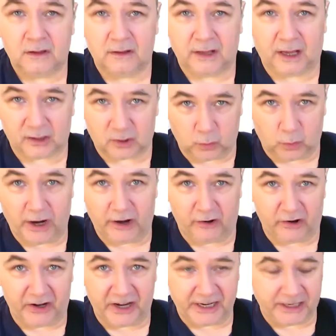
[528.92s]
That's
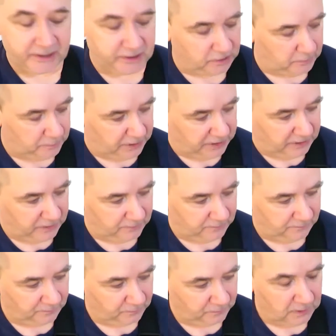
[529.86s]
where I need to be.
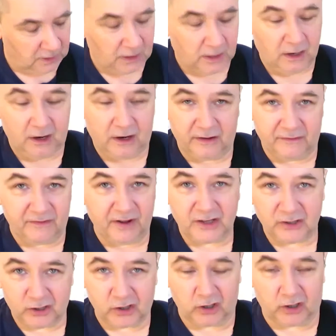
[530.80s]
And
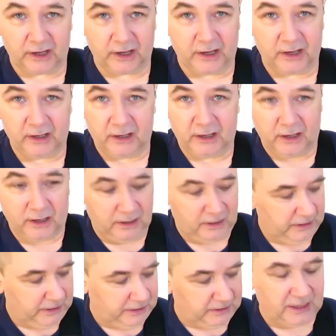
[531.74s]
eventually,
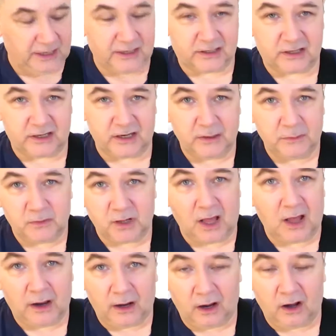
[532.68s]
it seems
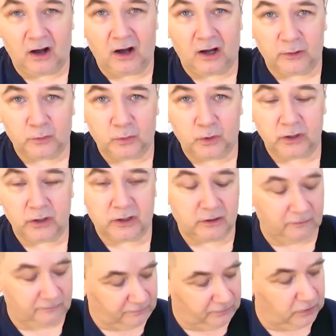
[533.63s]
like hard
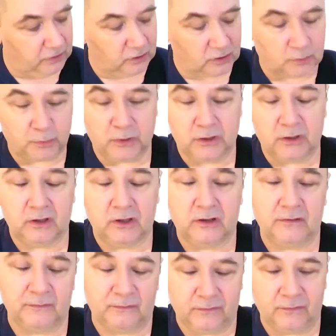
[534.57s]
work at first, but
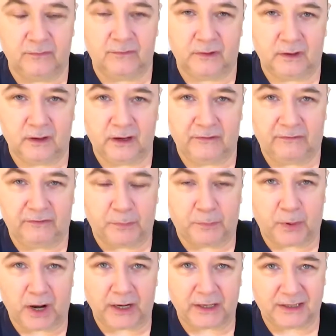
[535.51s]
if you
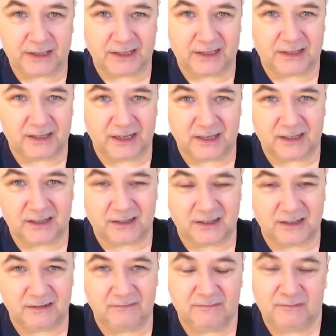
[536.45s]
practice this
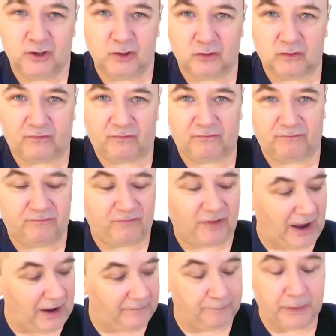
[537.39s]
just
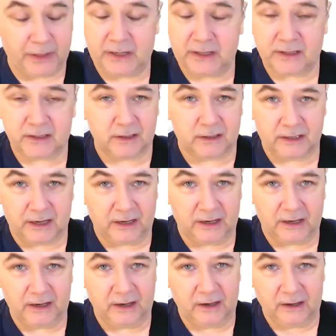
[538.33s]
5 minutes a
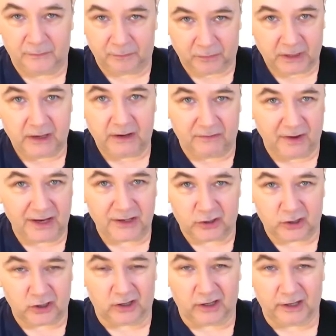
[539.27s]
day,
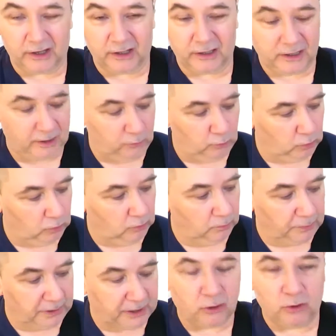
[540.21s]
eventually it will
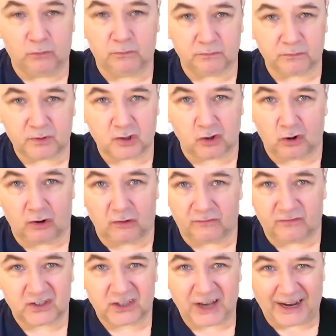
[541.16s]
become
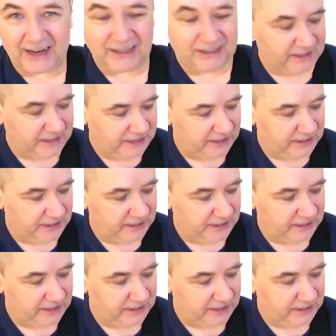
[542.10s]
sort of second